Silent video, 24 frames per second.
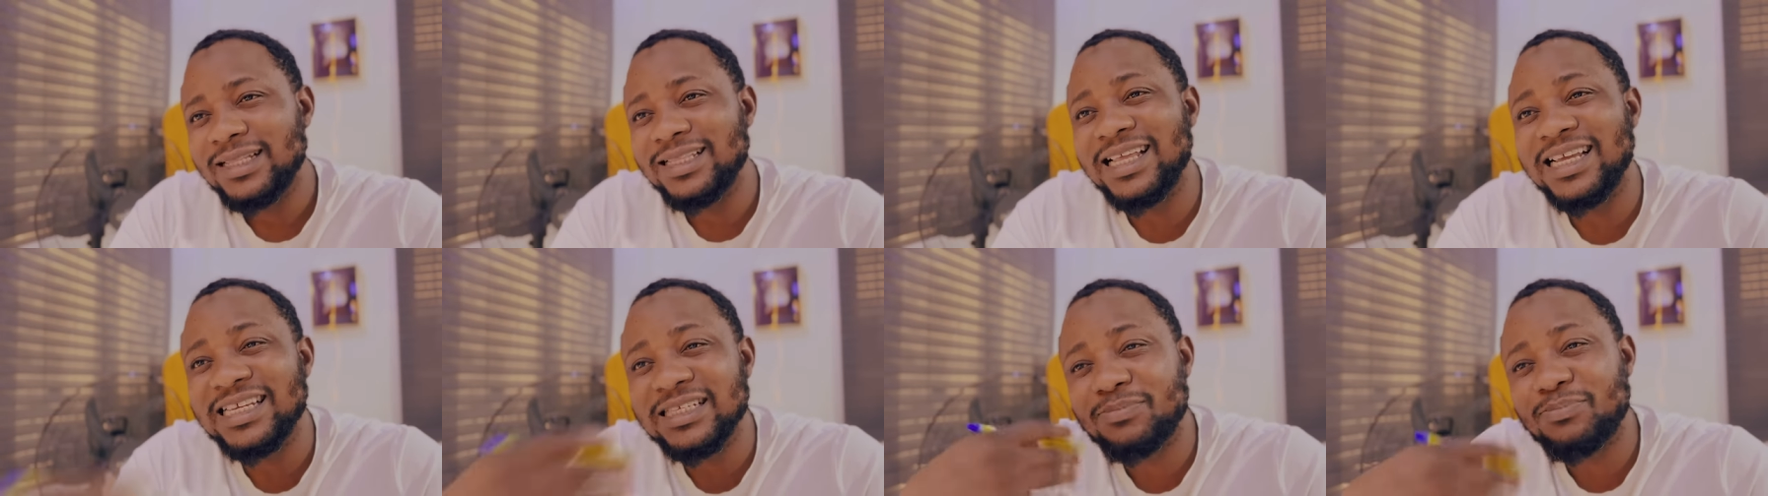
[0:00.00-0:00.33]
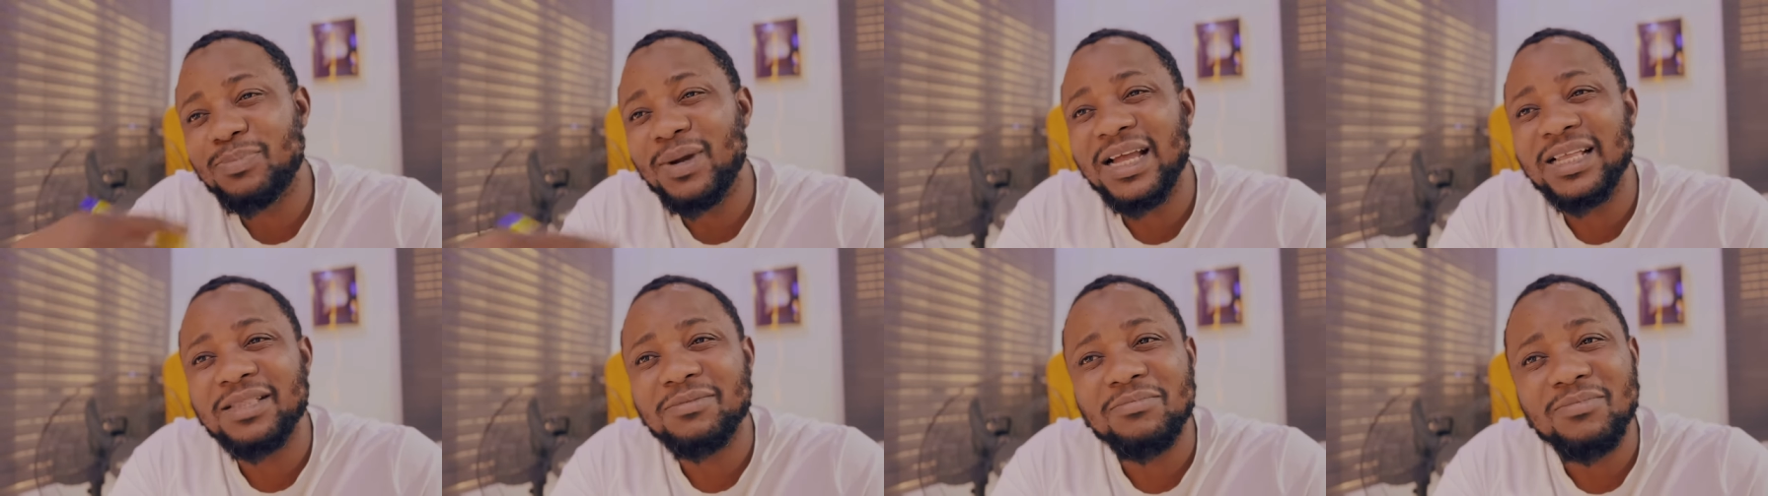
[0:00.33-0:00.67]

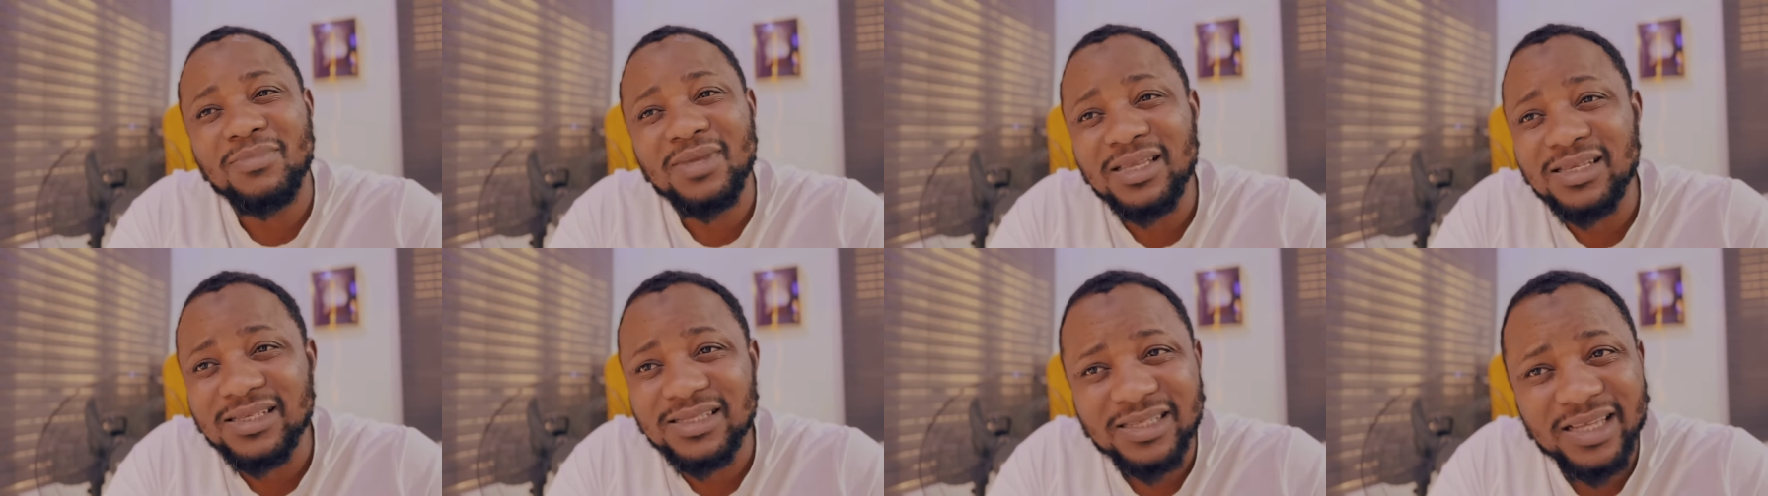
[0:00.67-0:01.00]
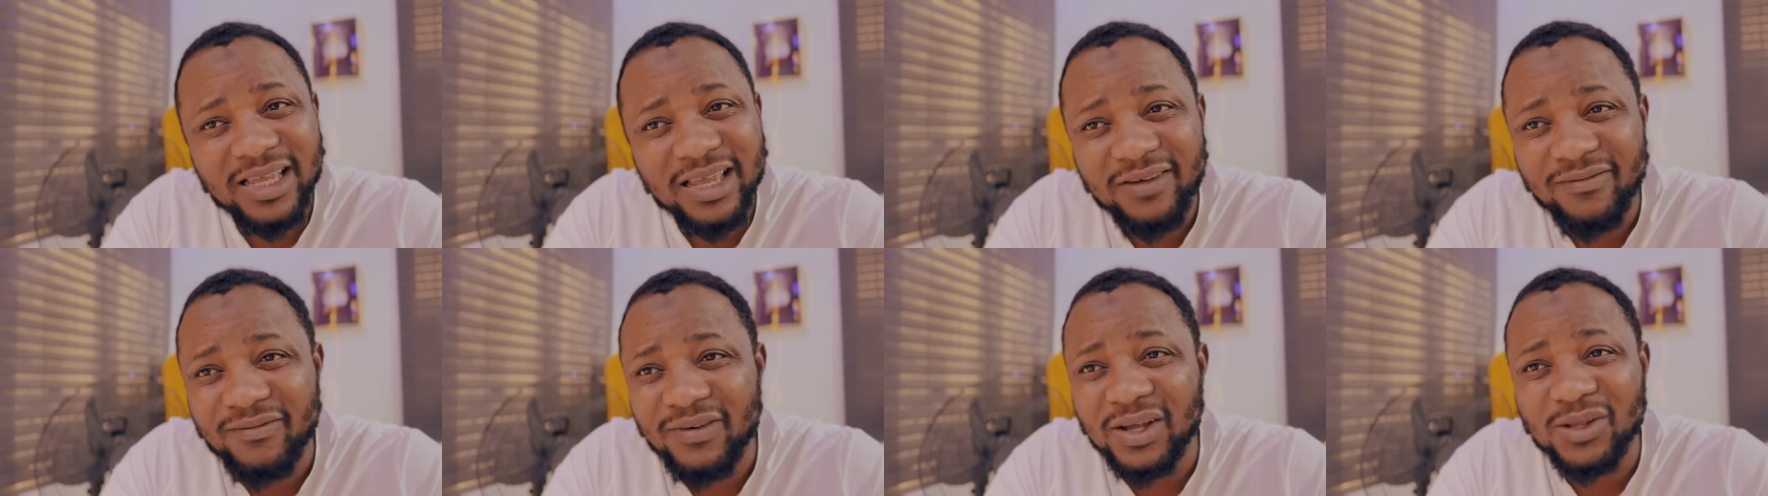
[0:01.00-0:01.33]
Despite
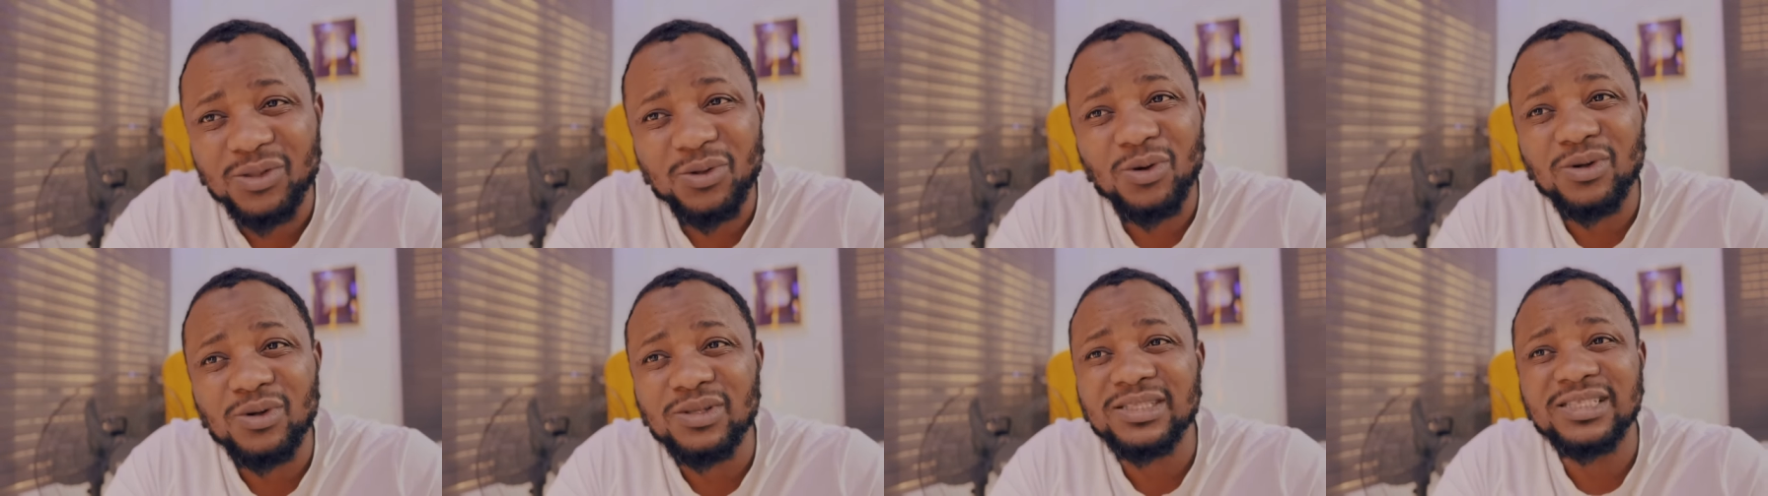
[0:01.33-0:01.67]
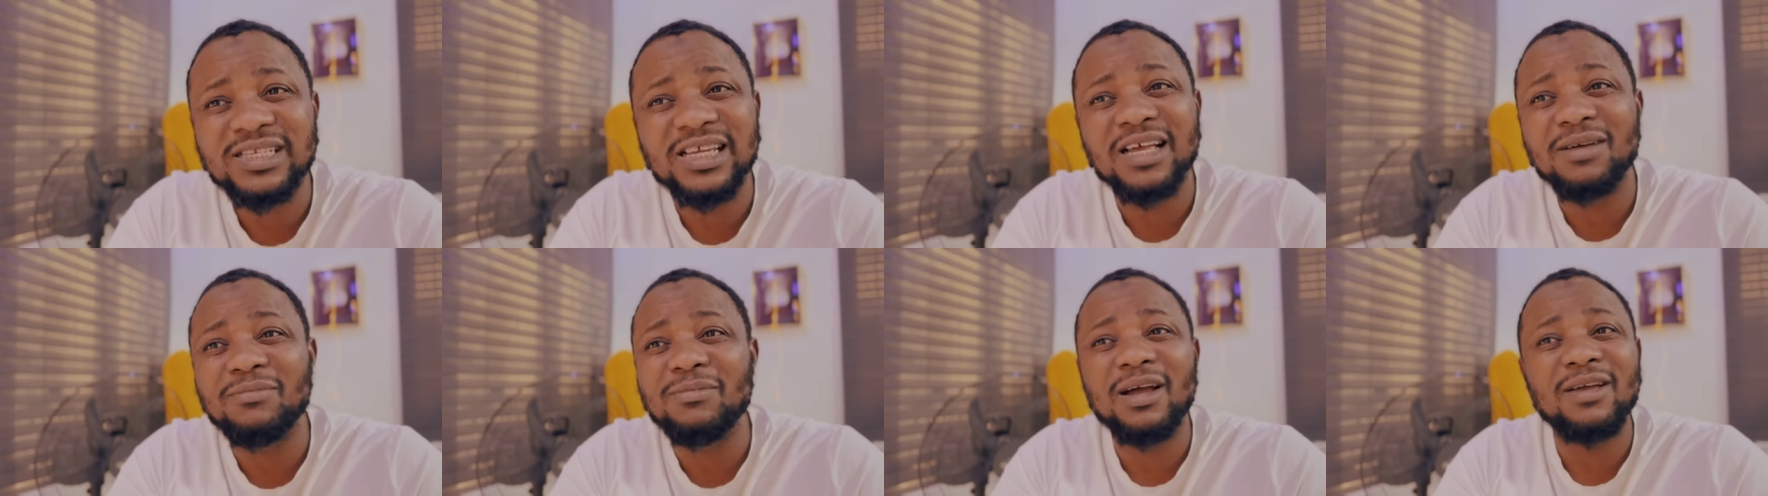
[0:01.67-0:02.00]
myself, I don't
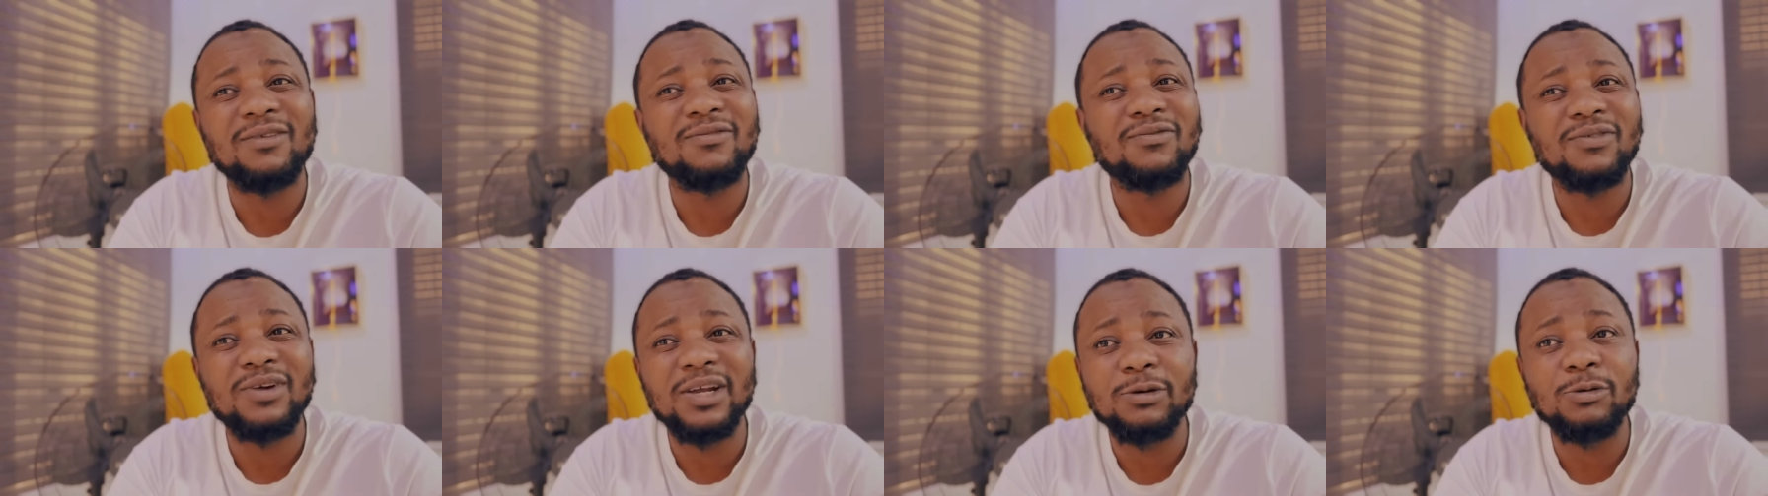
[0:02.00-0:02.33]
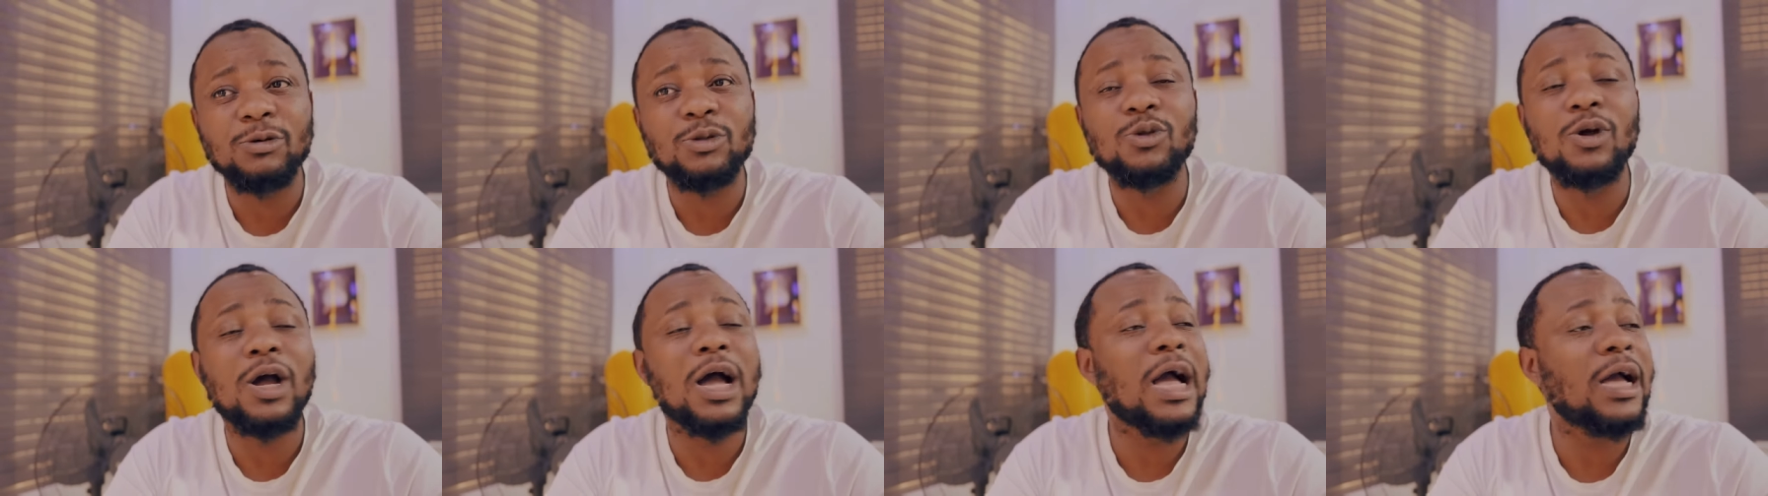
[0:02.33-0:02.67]
tell my friend,
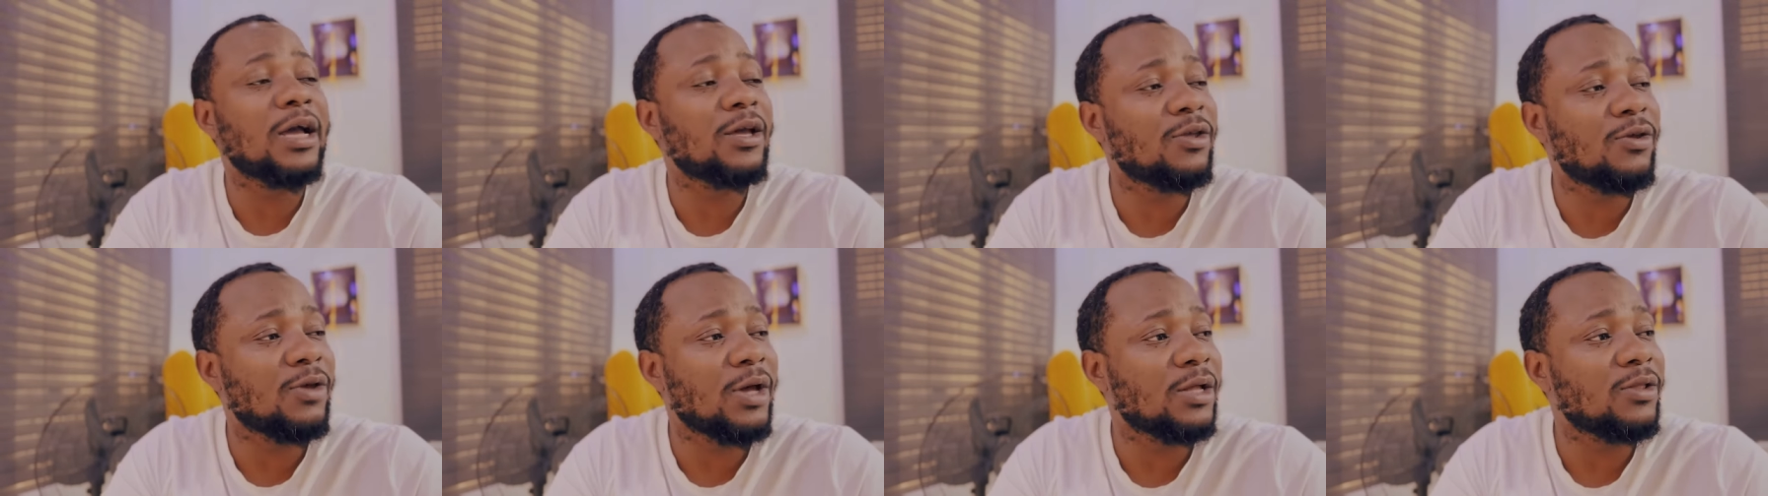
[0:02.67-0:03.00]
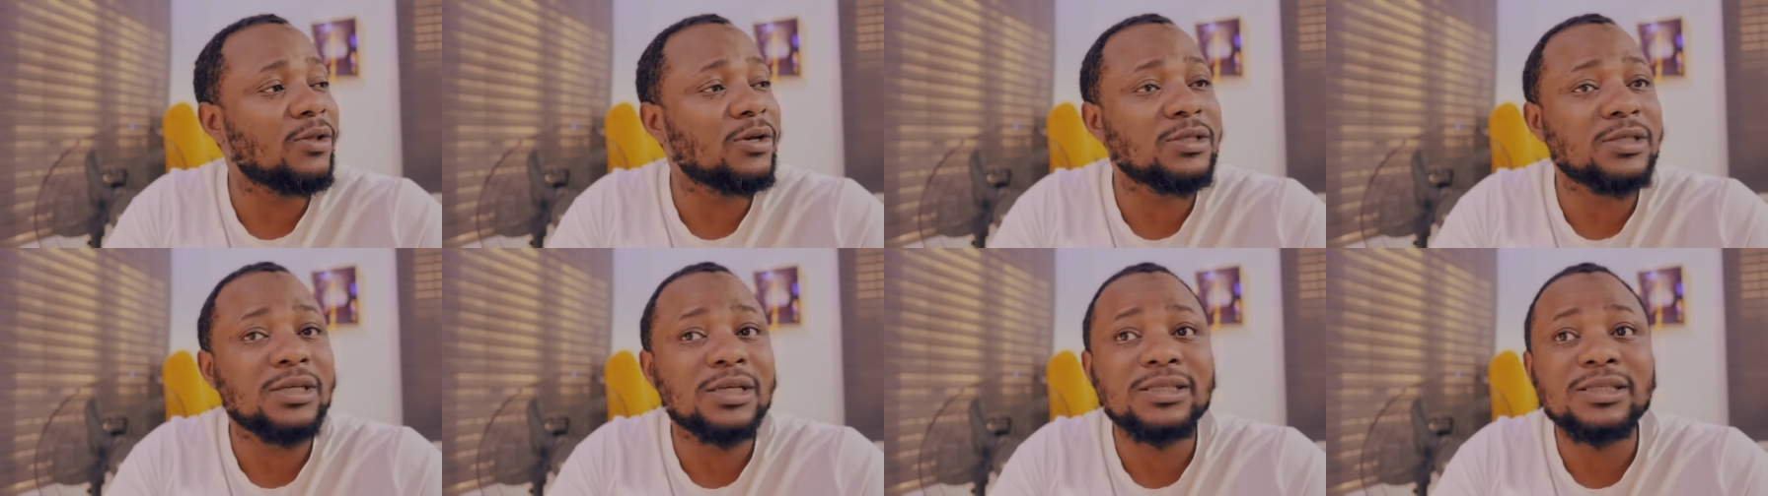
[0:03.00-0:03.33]
we don't argue, I
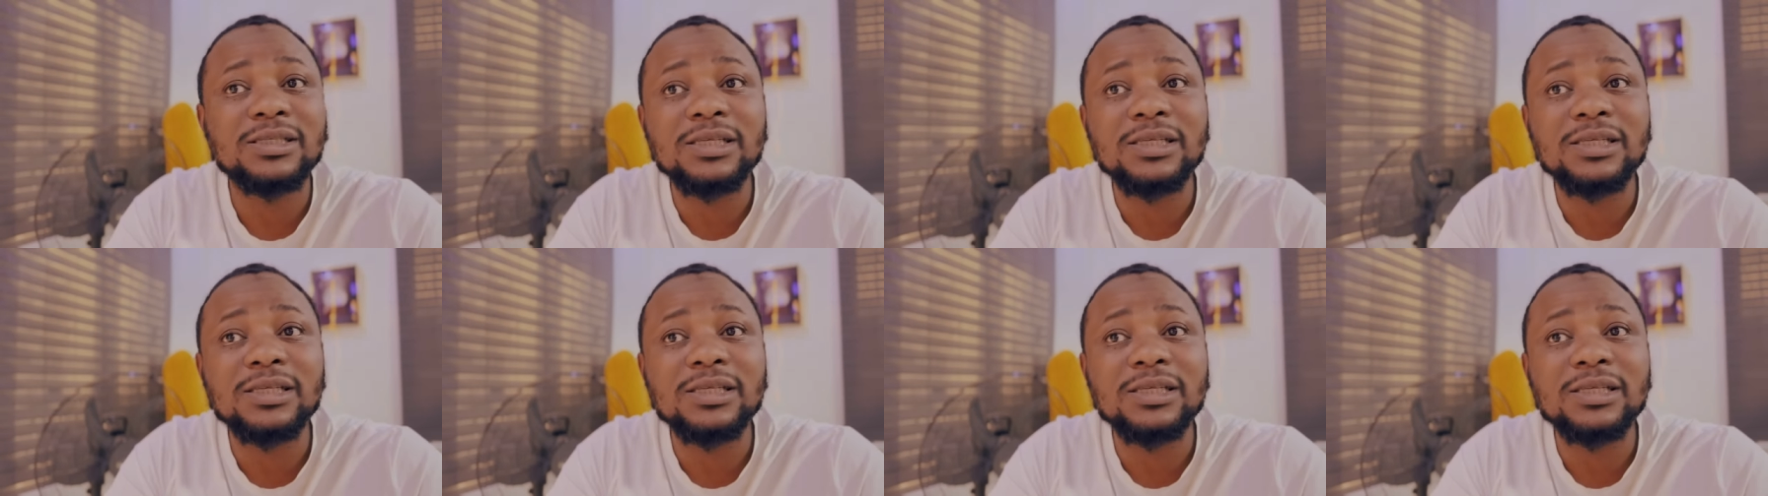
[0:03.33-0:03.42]
don't say,